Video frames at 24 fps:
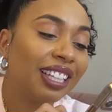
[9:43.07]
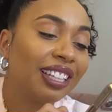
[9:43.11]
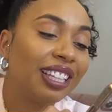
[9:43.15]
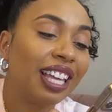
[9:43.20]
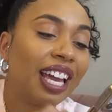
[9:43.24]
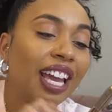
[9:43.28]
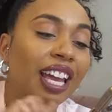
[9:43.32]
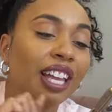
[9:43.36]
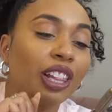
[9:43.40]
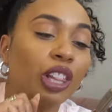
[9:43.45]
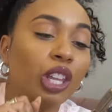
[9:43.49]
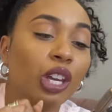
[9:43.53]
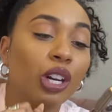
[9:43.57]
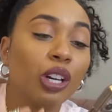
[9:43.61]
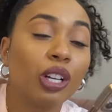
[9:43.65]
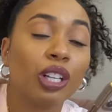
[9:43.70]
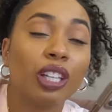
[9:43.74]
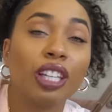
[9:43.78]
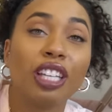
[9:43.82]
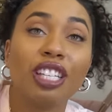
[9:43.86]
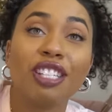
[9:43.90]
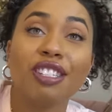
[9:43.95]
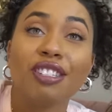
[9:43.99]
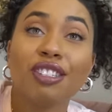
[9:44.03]
They
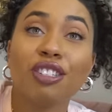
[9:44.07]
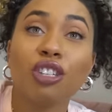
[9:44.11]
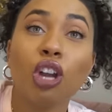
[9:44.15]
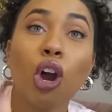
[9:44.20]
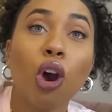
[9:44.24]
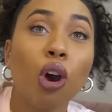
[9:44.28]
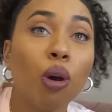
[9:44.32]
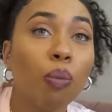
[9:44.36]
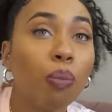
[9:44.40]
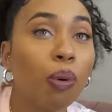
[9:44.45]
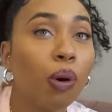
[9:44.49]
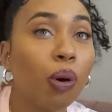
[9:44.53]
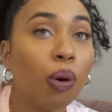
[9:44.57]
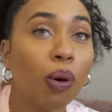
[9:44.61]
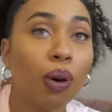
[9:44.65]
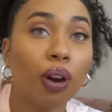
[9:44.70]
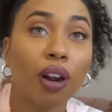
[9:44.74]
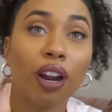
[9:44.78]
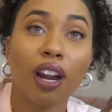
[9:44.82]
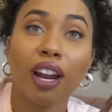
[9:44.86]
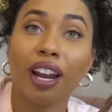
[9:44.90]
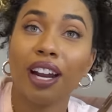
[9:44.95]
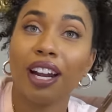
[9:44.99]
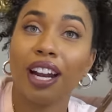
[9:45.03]
literally
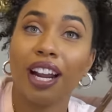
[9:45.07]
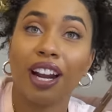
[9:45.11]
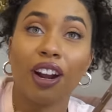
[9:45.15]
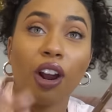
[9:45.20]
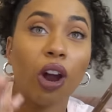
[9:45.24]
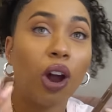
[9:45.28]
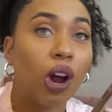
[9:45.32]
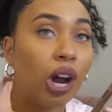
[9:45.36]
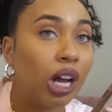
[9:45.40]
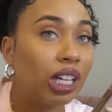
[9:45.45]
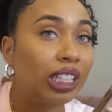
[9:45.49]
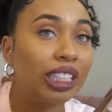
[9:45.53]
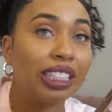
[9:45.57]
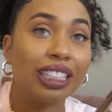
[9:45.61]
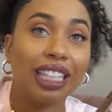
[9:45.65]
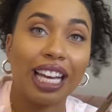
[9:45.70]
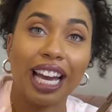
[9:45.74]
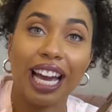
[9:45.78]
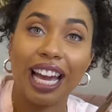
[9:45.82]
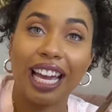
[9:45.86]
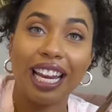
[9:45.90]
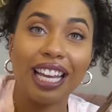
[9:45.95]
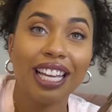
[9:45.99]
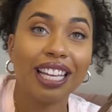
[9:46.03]
snowboard and all of that.